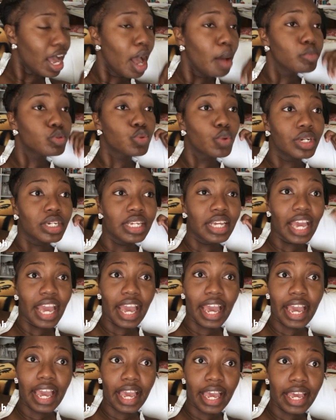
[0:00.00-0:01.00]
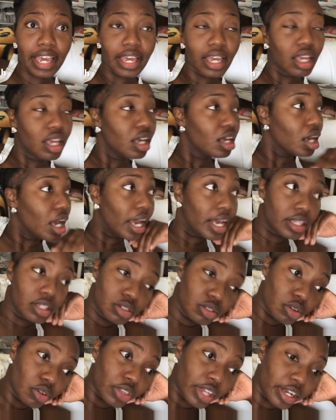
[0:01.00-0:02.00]
I'm 28,
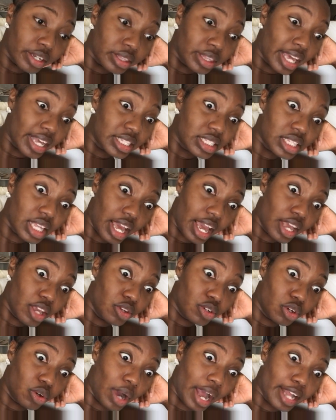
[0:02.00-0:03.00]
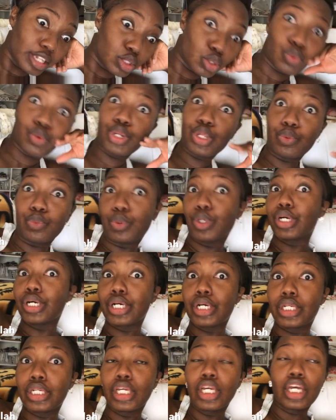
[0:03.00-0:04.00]
and they say at
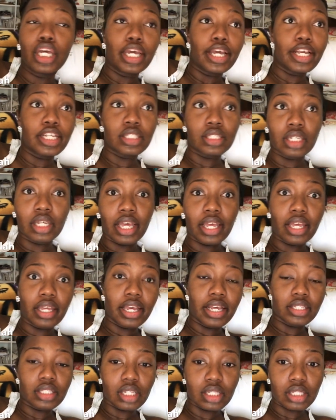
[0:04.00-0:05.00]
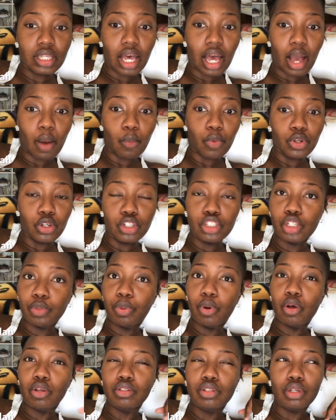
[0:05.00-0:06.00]
21 it's the time where you're
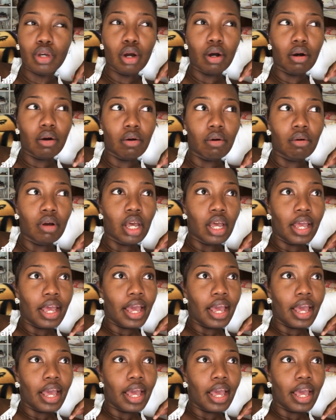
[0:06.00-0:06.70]
supposed to go